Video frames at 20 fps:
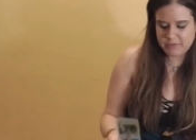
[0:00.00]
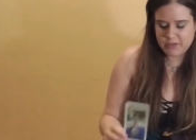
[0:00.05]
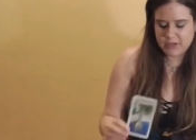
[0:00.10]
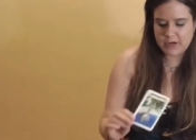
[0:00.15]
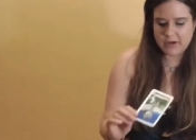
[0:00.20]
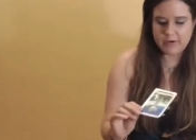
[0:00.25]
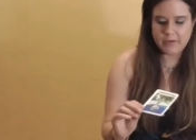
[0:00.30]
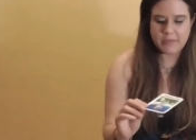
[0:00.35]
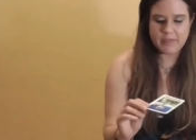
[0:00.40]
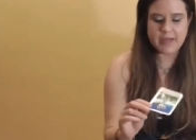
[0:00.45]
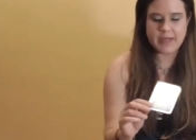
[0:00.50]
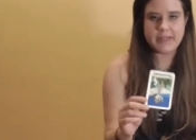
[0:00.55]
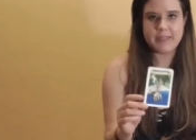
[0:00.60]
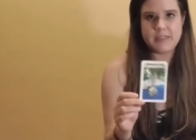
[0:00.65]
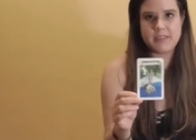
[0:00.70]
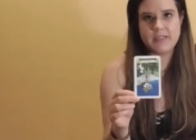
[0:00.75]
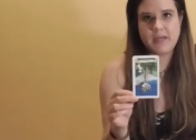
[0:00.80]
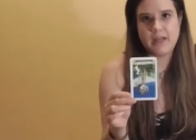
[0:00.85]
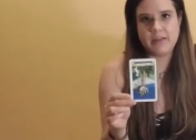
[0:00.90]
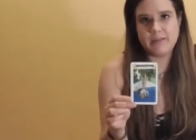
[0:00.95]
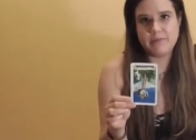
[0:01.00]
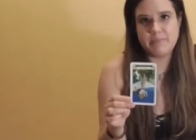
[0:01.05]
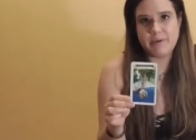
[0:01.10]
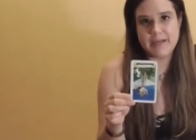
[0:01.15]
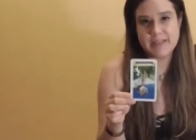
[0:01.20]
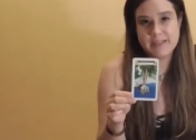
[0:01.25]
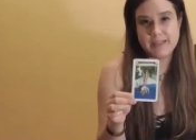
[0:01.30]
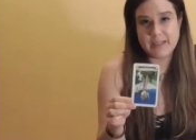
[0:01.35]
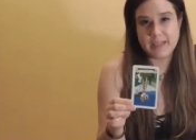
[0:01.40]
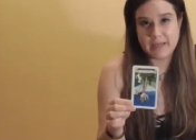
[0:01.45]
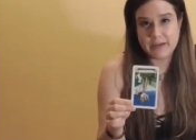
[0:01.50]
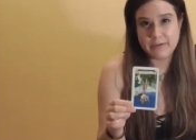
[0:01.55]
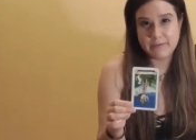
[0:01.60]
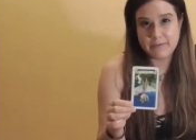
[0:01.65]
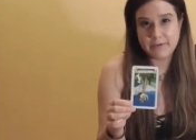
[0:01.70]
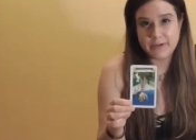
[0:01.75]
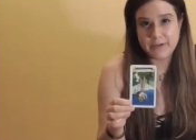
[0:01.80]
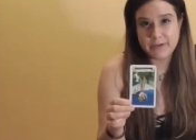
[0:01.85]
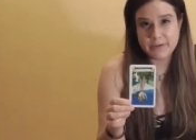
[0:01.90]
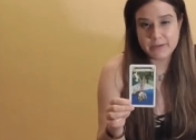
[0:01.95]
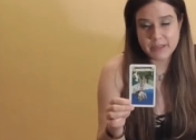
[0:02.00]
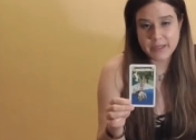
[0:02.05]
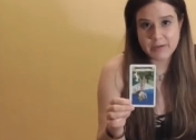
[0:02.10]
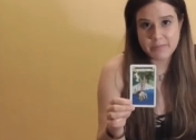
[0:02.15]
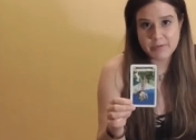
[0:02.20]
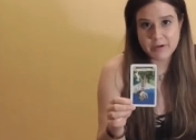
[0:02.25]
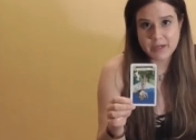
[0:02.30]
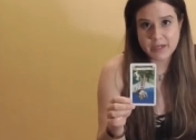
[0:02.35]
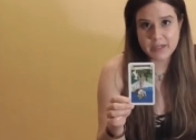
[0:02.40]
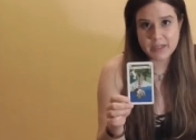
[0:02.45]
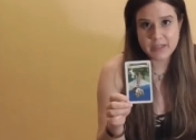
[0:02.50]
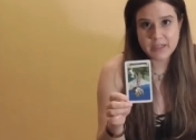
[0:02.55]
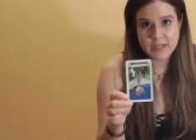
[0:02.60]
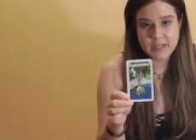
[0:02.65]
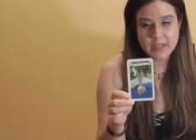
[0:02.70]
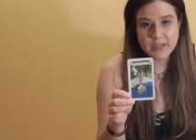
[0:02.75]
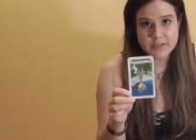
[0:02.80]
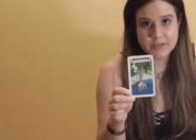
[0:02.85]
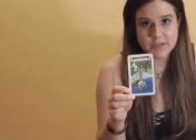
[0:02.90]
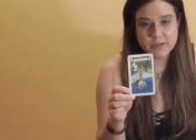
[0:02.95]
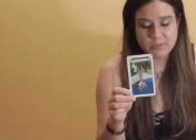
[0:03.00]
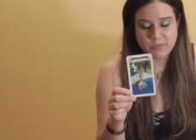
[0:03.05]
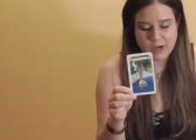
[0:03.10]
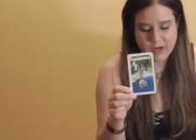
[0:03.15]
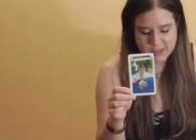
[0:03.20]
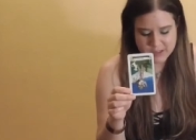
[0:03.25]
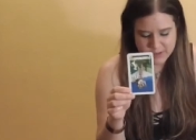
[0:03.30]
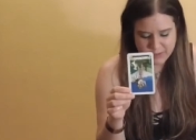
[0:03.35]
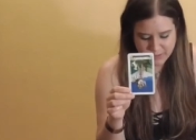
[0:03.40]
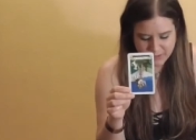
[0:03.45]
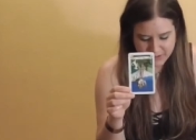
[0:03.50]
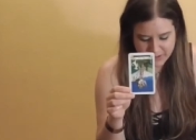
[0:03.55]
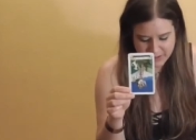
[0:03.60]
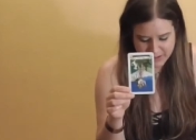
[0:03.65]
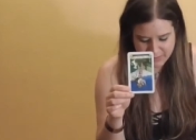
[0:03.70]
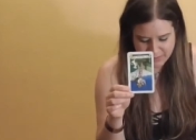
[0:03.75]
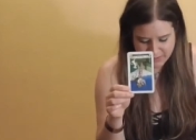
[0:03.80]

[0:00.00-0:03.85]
know that it's not the best thing for you, Libra, to walk toward this